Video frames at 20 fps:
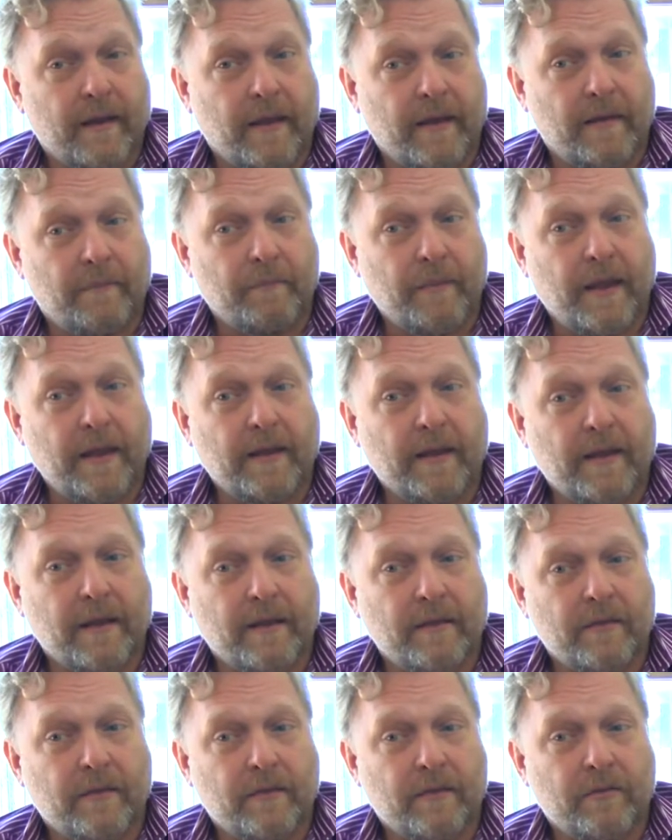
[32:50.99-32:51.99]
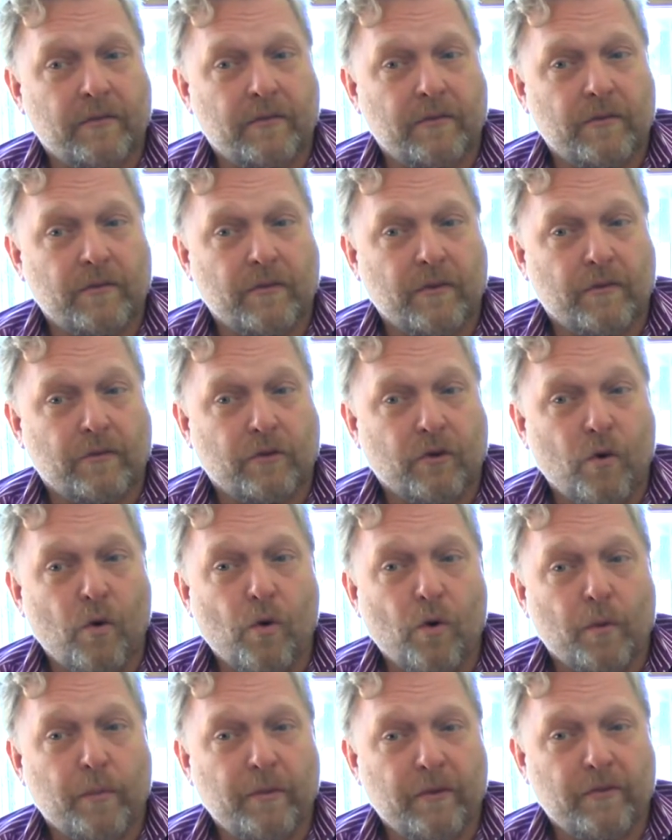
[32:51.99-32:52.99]
and making this, this
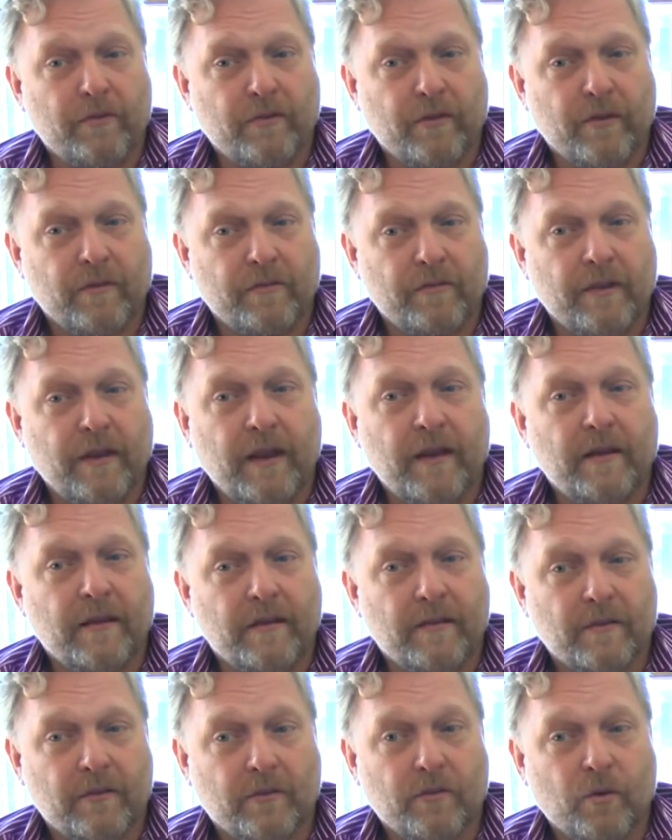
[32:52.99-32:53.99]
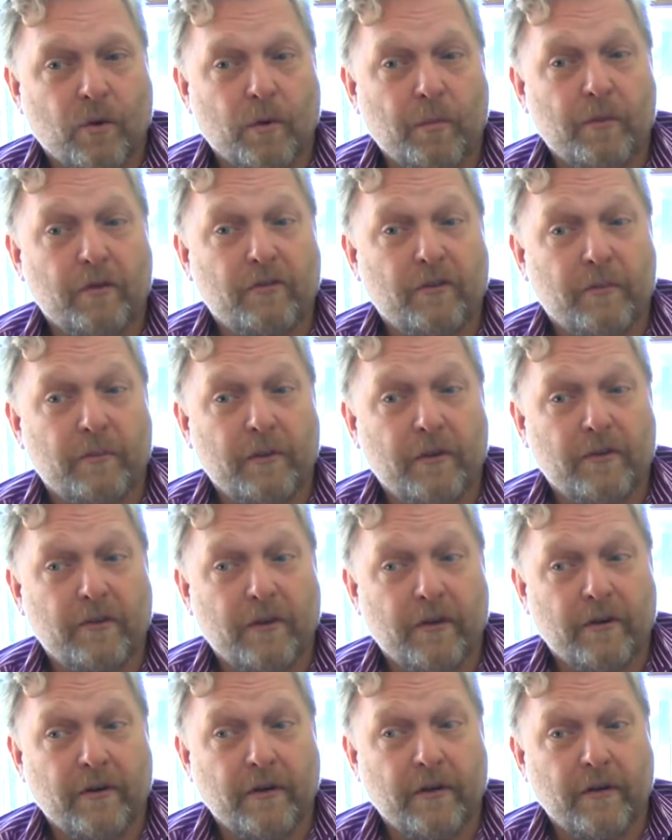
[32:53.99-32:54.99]
corpus of data, this corpus of
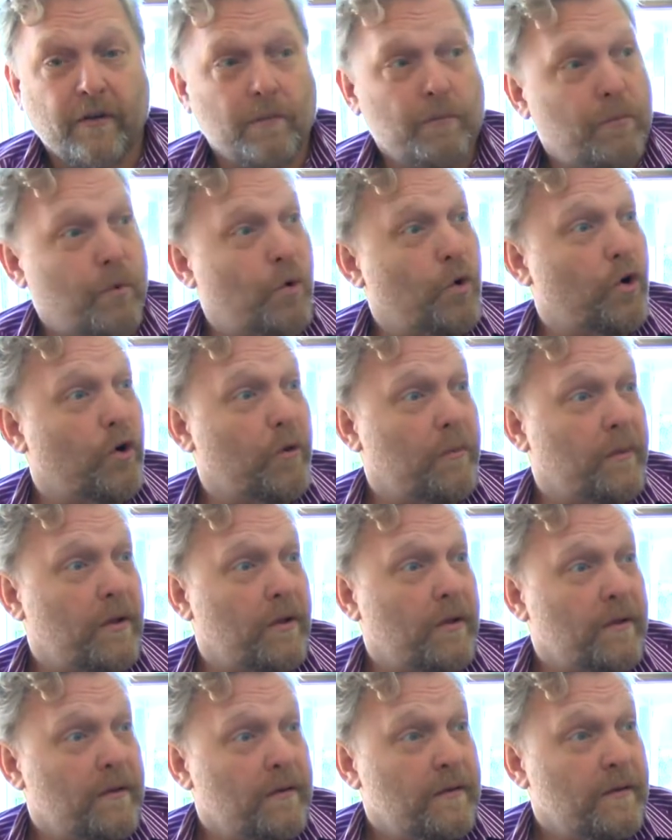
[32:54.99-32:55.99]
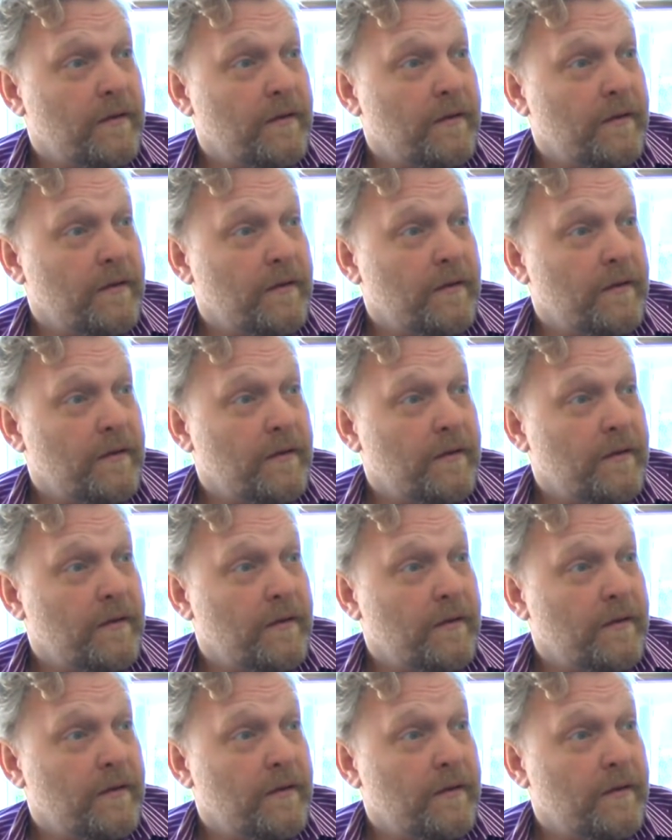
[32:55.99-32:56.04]
material portable,